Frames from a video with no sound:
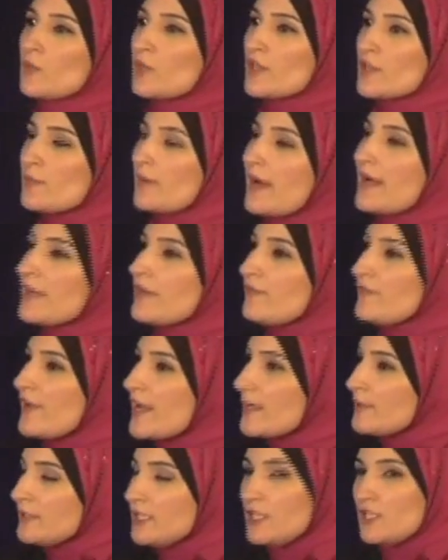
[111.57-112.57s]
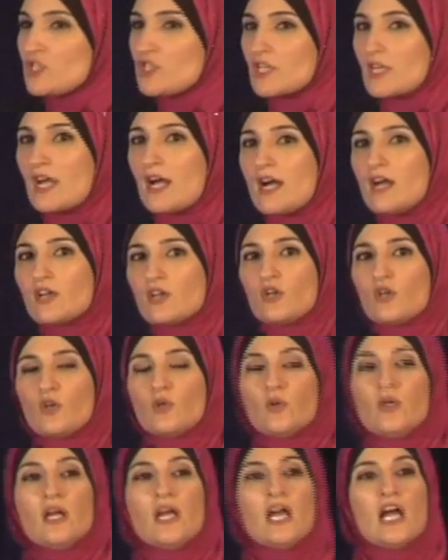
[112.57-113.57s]
with my family in
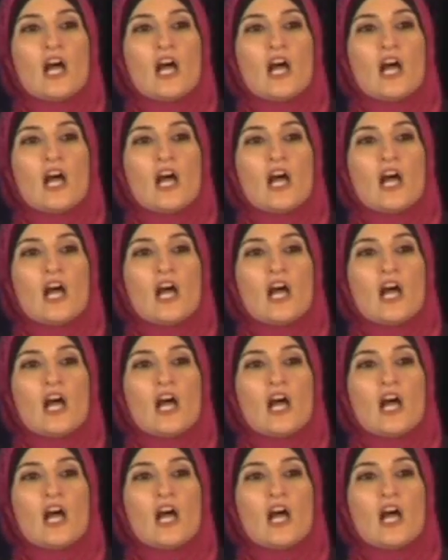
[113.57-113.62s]
Chicago